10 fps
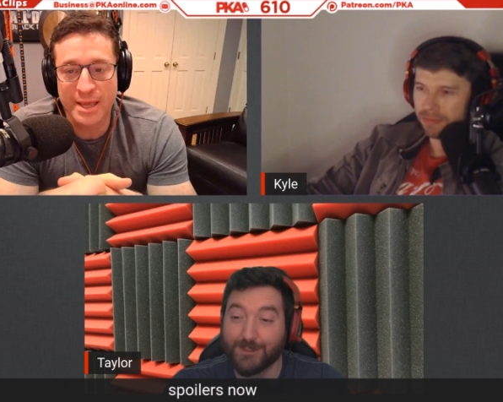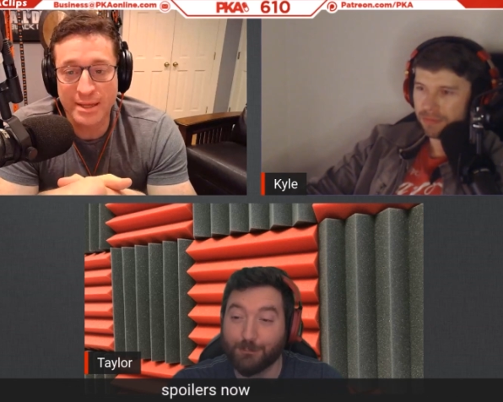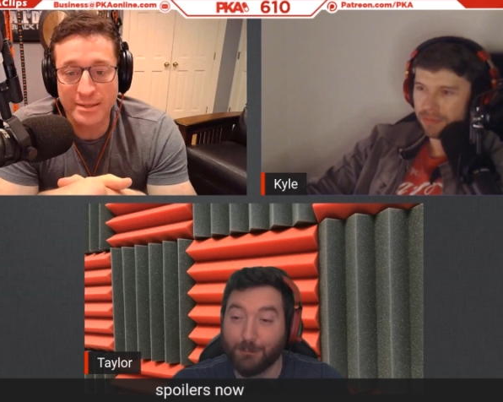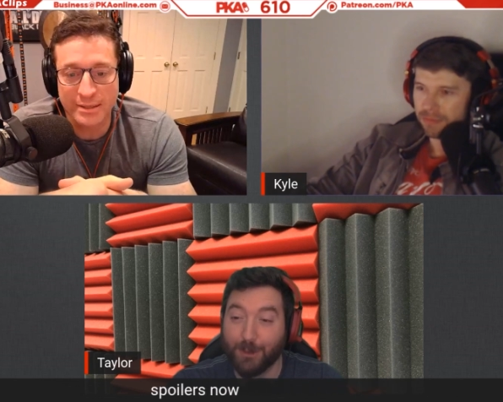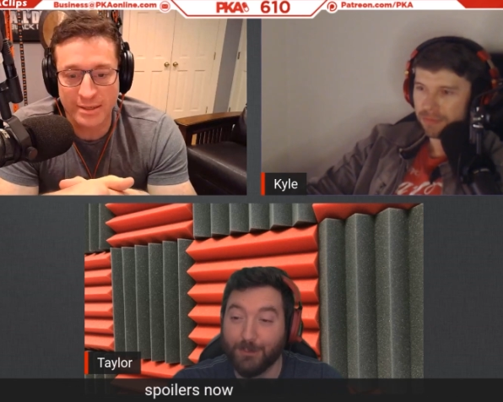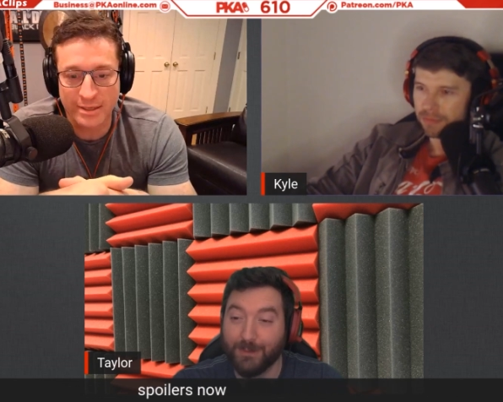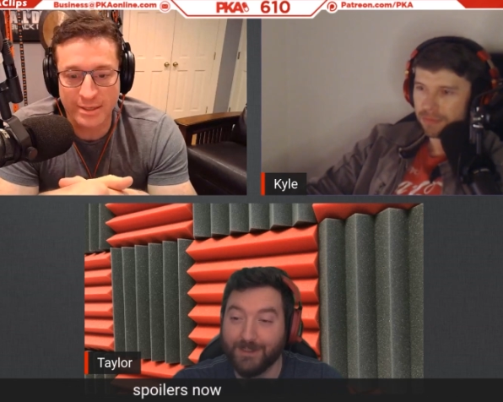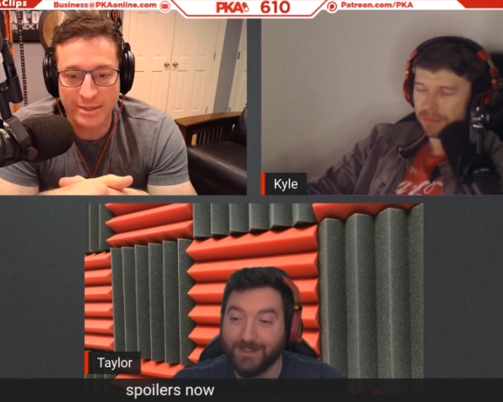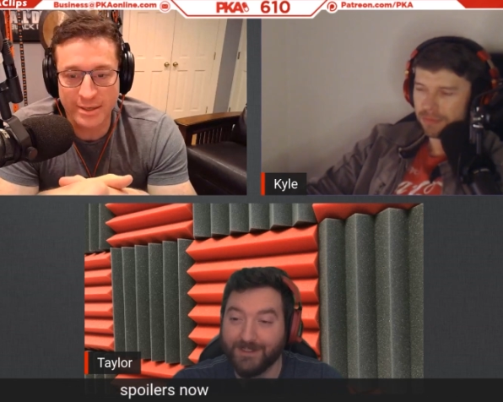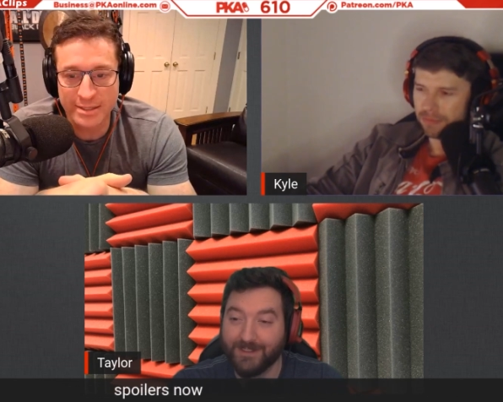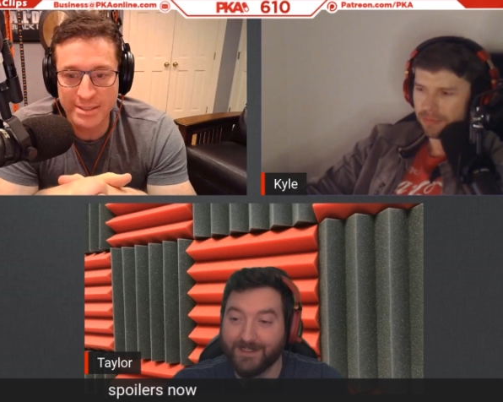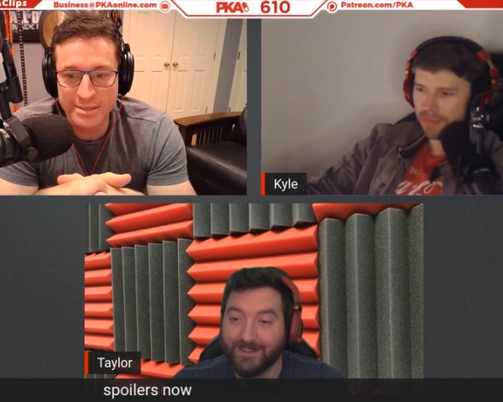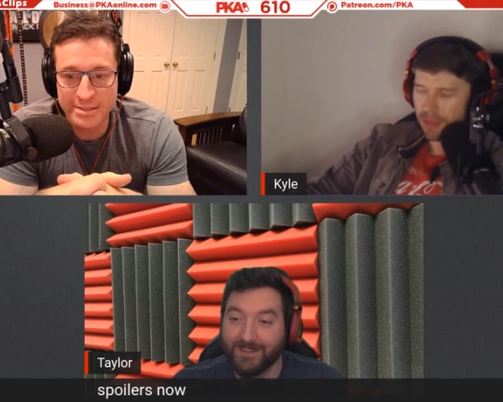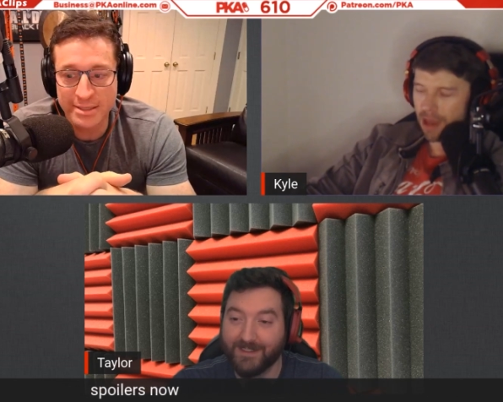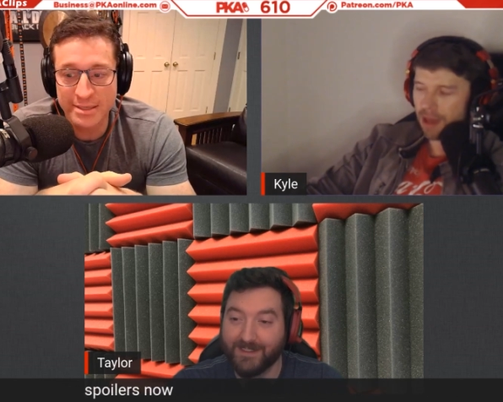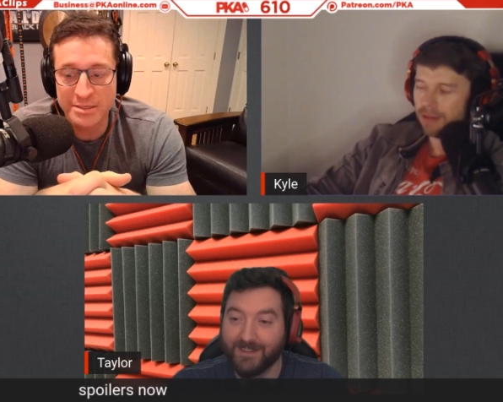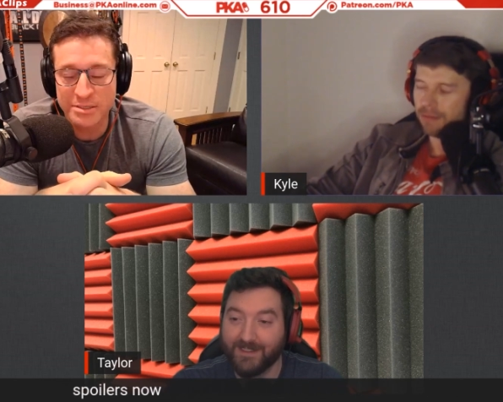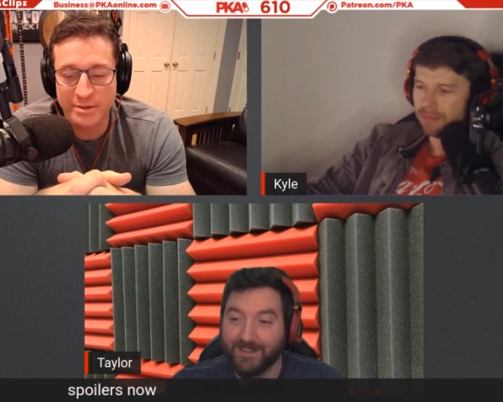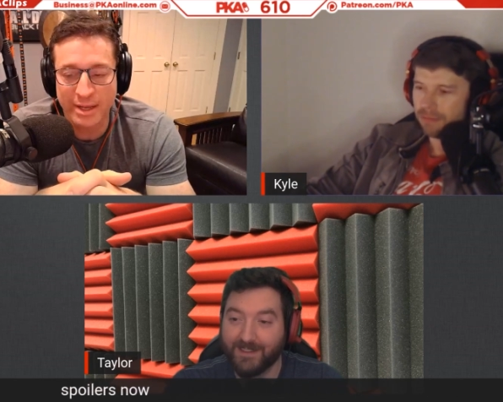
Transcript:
Speaker 1: in a row. I didn't dig into it.